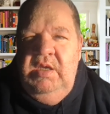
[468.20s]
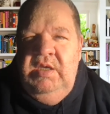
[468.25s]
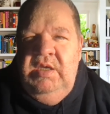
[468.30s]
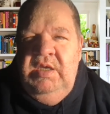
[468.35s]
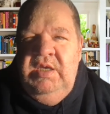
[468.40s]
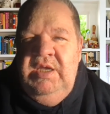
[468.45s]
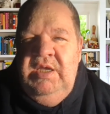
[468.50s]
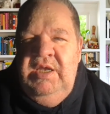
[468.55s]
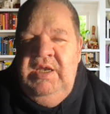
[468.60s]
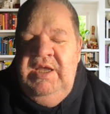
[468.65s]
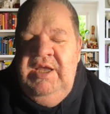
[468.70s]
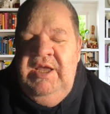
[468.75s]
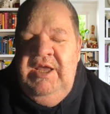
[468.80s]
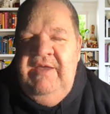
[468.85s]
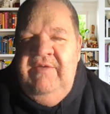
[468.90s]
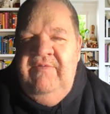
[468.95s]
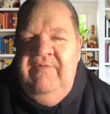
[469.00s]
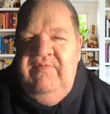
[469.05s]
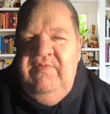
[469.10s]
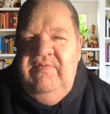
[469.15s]
you're going to
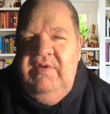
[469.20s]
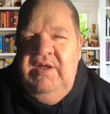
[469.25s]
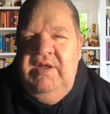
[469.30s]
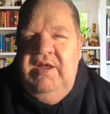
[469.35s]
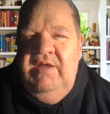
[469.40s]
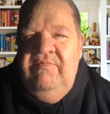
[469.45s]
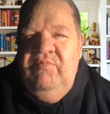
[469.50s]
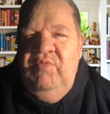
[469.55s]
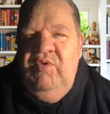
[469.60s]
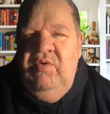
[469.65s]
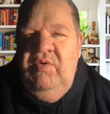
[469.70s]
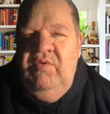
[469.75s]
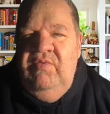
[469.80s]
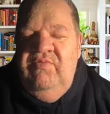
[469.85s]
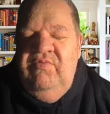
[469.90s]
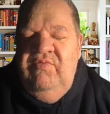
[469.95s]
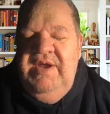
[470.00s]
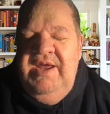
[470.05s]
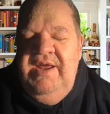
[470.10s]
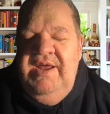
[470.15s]
have a uh, more
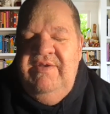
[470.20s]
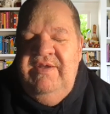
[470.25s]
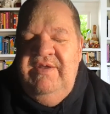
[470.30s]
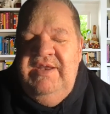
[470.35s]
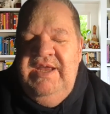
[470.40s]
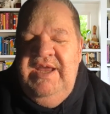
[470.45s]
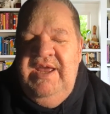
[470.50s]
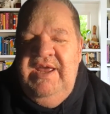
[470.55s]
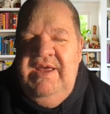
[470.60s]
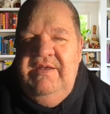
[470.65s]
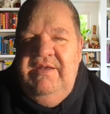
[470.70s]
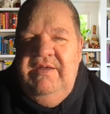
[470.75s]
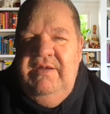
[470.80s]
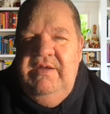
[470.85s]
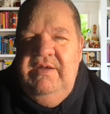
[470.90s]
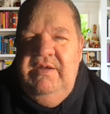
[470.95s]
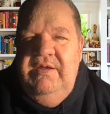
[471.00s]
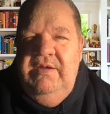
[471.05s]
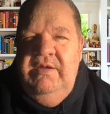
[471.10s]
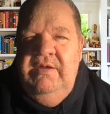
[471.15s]
rounded out,
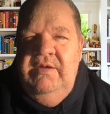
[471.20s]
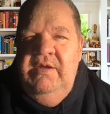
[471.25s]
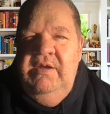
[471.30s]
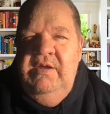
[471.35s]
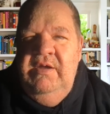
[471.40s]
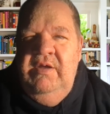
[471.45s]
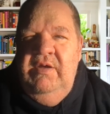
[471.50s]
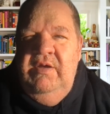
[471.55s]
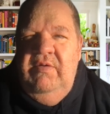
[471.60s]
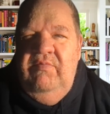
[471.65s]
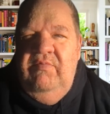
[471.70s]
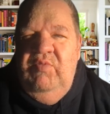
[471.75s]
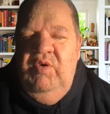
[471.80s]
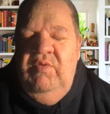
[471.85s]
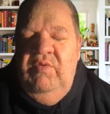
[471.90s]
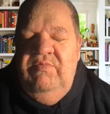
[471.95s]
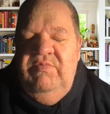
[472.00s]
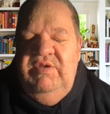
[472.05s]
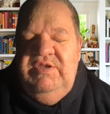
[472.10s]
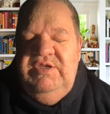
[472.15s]
more
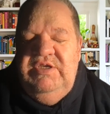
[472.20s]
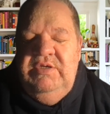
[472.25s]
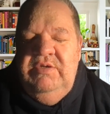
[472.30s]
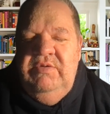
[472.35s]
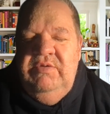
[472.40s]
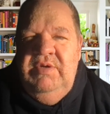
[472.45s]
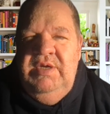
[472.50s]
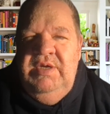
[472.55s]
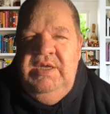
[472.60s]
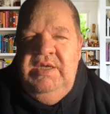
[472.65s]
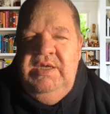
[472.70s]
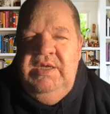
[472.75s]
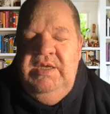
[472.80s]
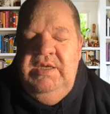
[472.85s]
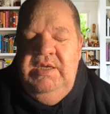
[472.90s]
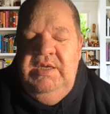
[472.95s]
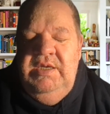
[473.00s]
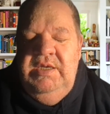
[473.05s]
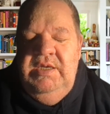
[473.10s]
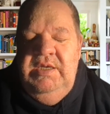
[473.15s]
mature
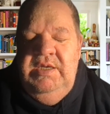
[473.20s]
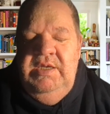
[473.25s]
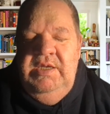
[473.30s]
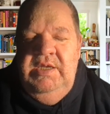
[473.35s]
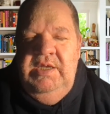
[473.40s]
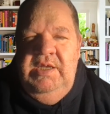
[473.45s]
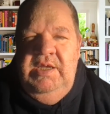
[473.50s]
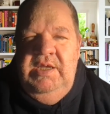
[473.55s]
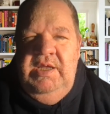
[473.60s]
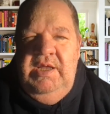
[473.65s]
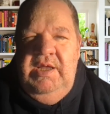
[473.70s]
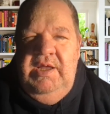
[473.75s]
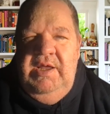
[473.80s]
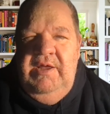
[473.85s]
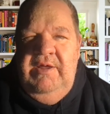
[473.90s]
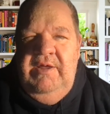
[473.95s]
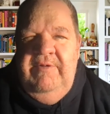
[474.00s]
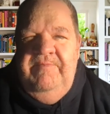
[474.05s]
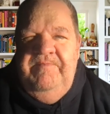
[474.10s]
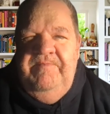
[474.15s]

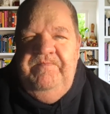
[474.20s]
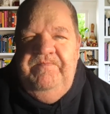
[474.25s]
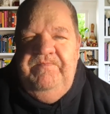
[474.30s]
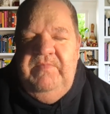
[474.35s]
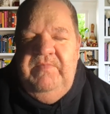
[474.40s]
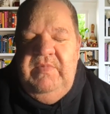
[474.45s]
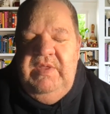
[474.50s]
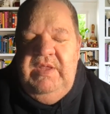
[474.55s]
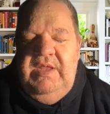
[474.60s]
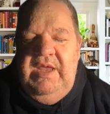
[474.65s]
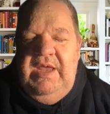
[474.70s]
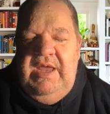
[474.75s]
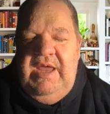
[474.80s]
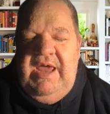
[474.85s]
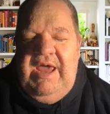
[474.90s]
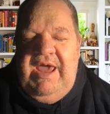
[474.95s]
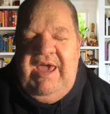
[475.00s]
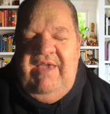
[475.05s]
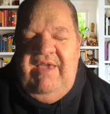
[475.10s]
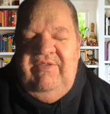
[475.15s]
um,
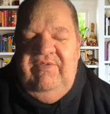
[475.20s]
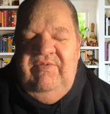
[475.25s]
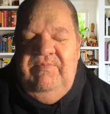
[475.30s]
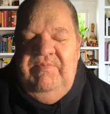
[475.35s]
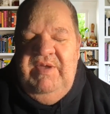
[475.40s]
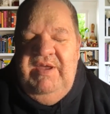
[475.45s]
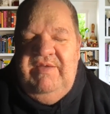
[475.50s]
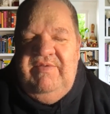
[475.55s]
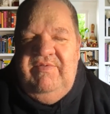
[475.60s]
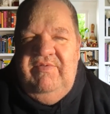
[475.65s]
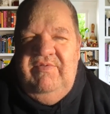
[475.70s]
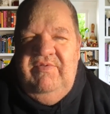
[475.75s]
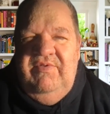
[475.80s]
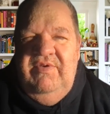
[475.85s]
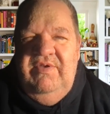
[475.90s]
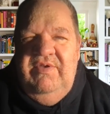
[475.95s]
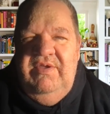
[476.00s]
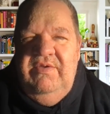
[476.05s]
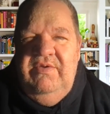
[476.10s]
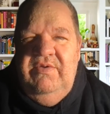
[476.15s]
aspect to
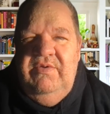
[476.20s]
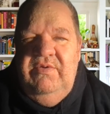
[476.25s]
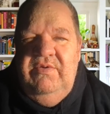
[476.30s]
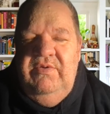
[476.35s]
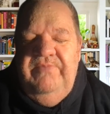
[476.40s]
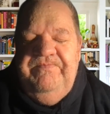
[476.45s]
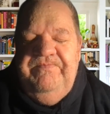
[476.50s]
you.